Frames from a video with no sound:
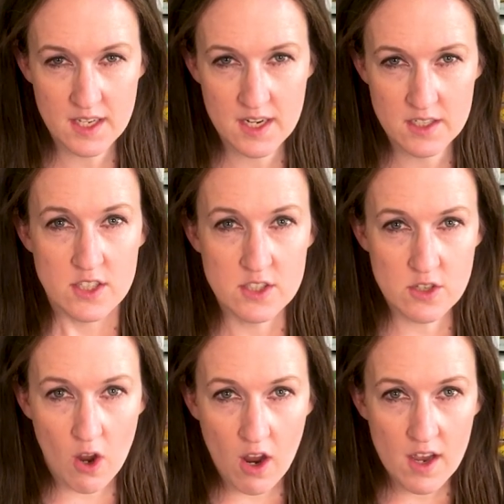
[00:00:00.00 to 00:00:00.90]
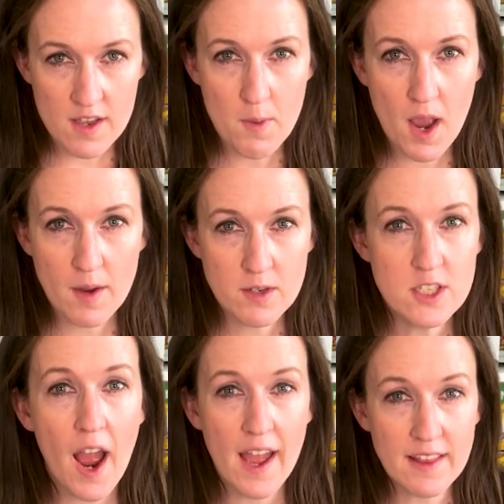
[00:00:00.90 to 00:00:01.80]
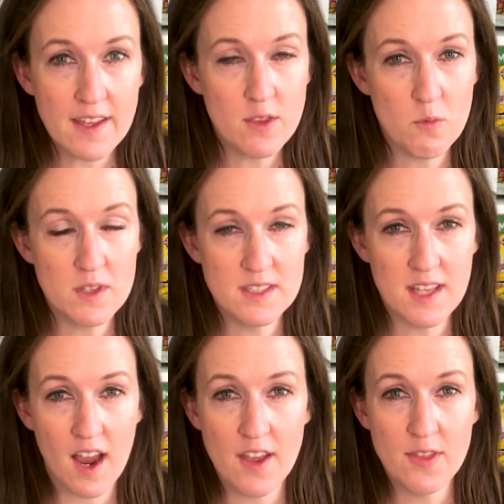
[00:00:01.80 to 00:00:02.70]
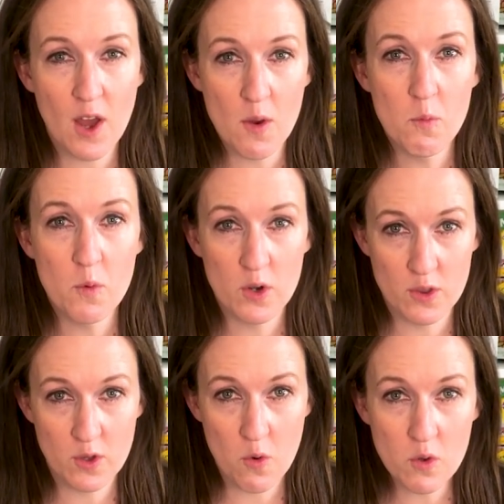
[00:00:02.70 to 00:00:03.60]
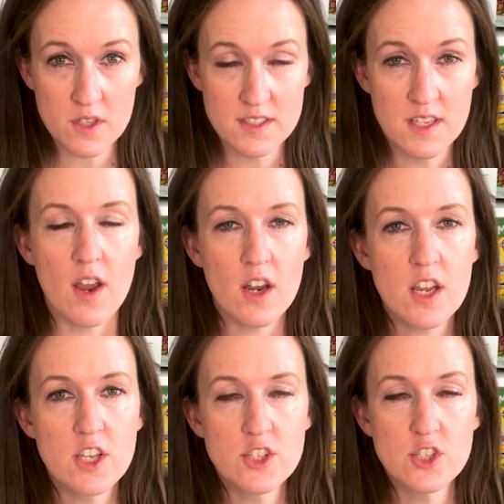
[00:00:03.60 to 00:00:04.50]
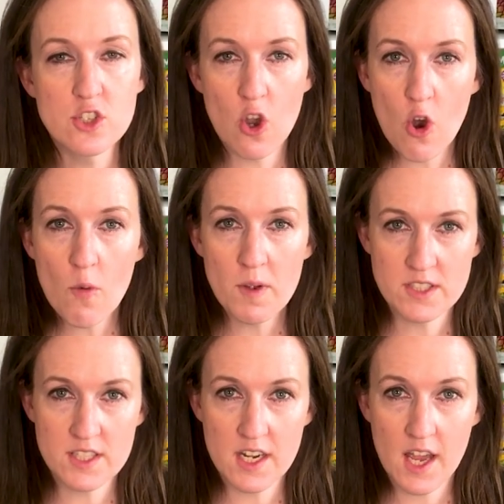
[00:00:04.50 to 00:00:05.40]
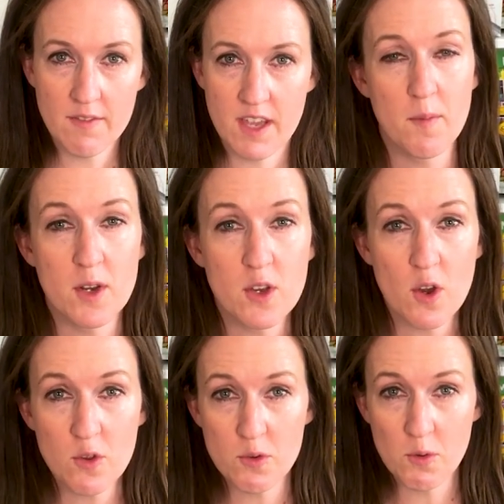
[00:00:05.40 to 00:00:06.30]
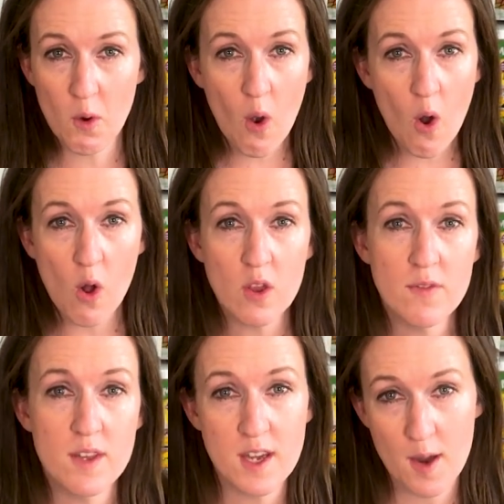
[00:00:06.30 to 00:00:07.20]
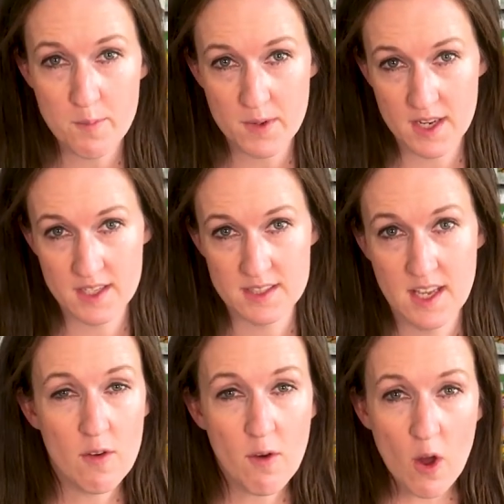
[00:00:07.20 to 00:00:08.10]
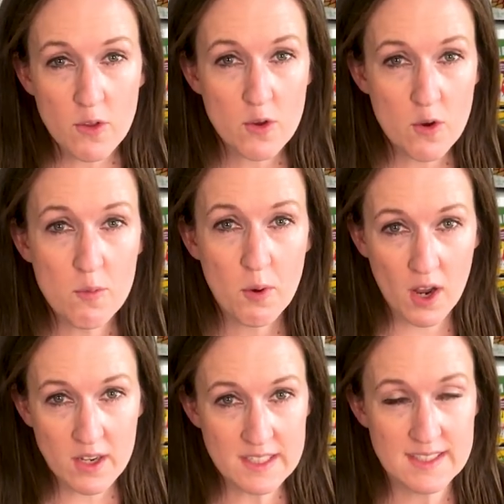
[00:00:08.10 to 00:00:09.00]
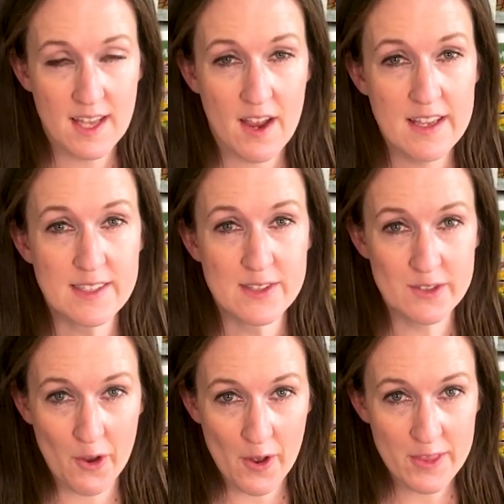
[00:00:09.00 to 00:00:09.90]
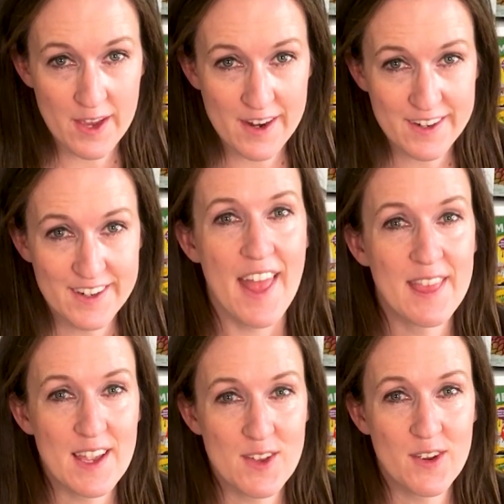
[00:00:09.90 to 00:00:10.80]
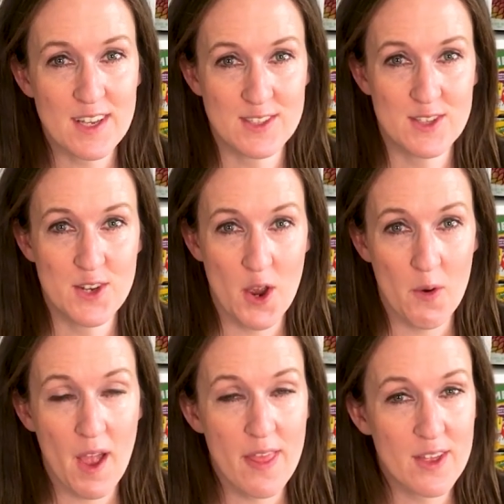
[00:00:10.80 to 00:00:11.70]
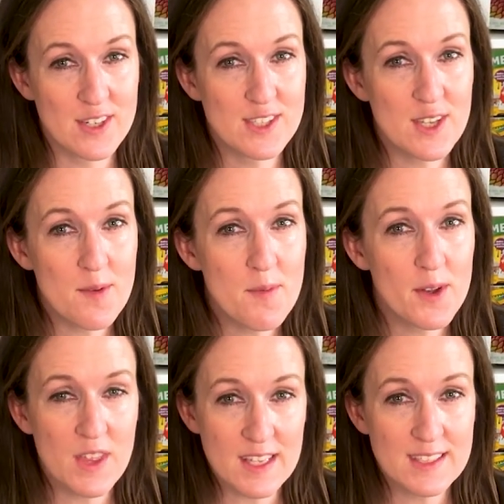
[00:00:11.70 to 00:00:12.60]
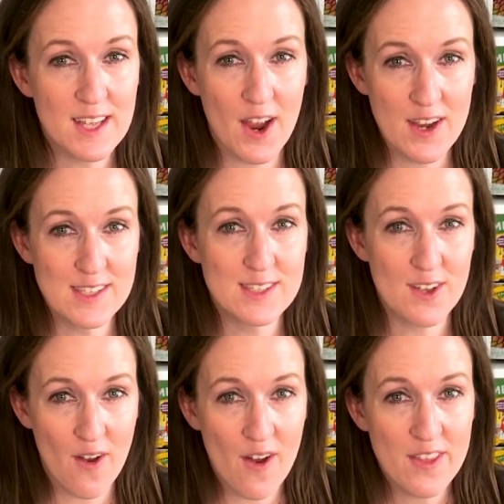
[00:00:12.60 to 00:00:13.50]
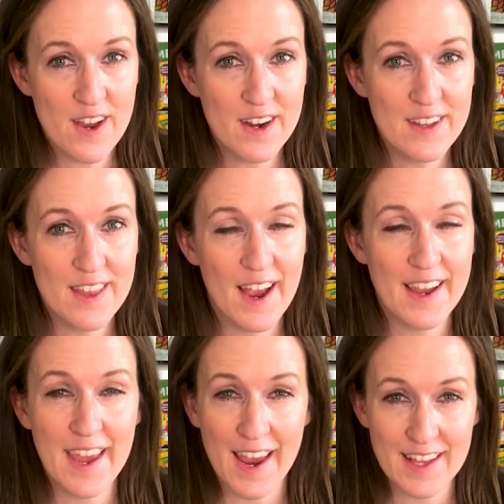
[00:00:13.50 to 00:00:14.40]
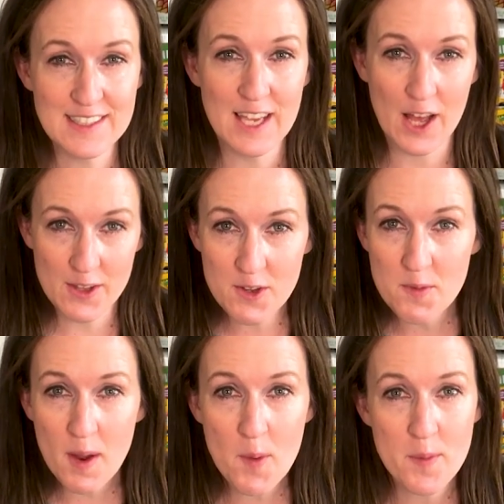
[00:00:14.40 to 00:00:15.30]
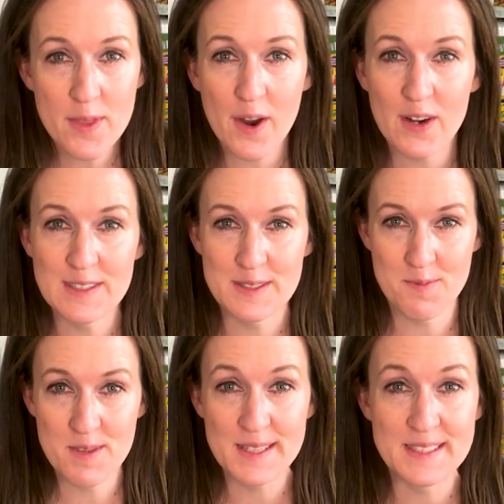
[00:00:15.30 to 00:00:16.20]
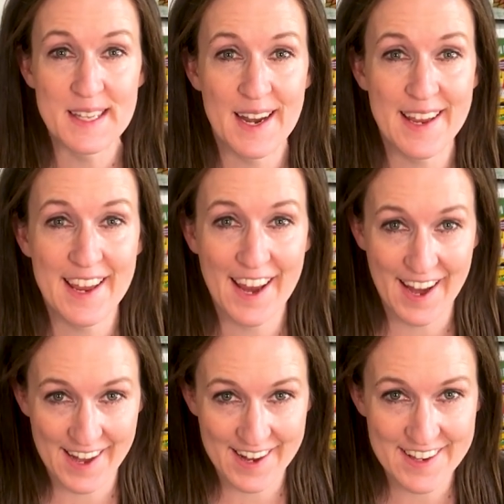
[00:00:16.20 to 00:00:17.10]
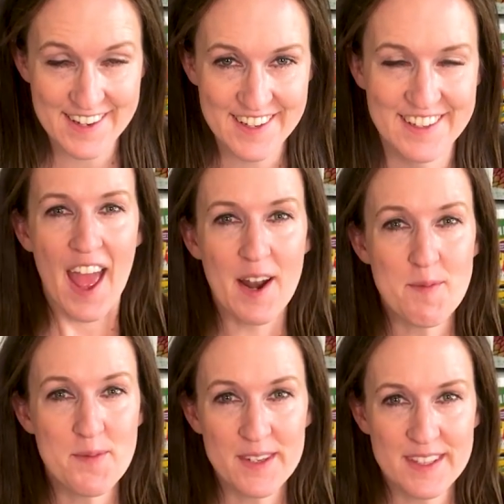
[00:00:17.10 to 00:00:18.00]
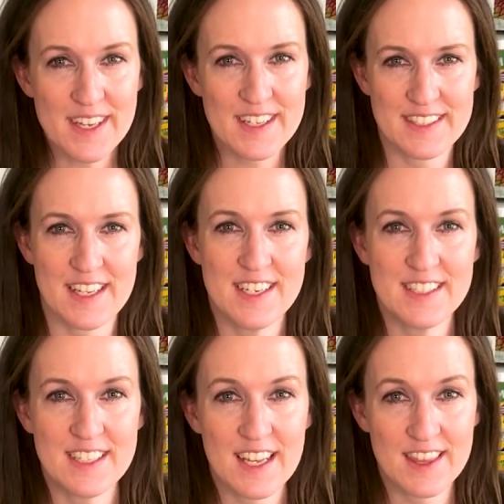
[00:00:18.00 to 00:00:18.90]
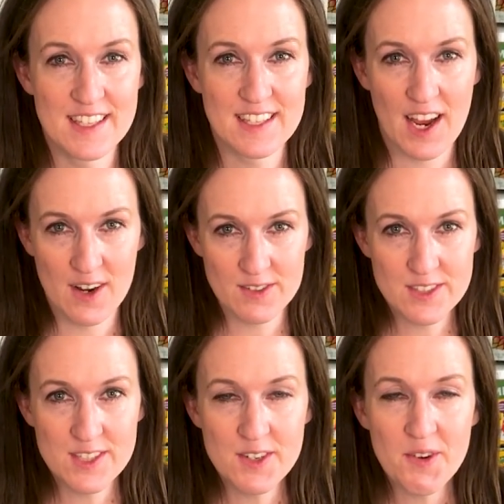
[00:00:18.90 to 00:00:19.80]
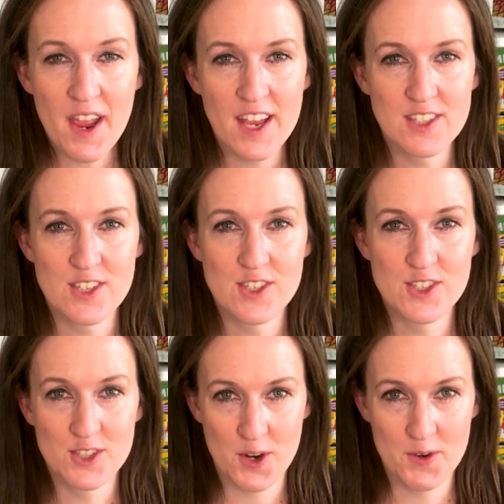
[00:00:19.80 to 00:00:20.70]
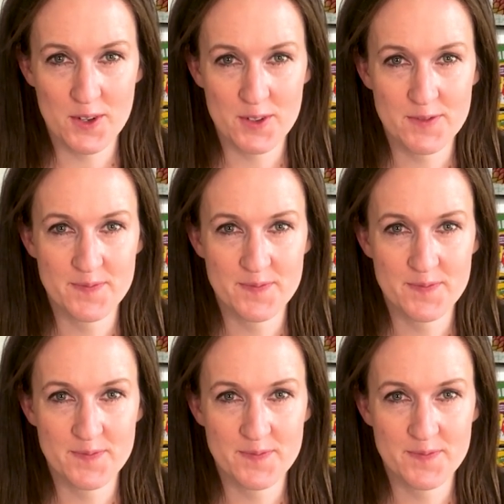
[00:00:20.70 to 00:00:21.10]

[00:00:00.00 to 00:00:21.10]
that I saw, but I'm gonna highlight the ones that I thought were the coolest. There is so much to navigate. I'm gonna go through all of the companies of all the cool products that I saw there and let you guys know. And there's some things that I saw there that I can't tell you about, but there are some things that I can, and I'm really excited to get these out to you and to show you.